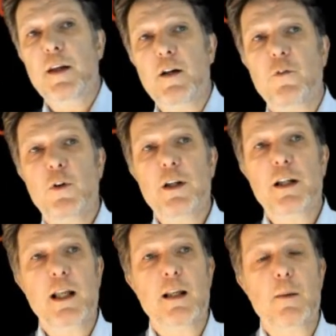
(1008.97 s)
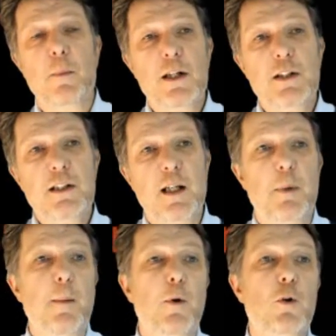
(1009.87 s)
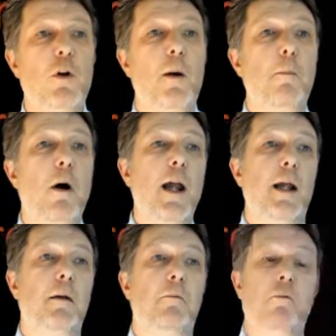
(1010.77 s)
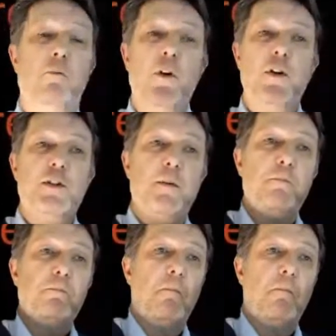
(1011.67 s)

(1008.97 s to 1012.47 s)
therefore, you can imagine that people who are buying first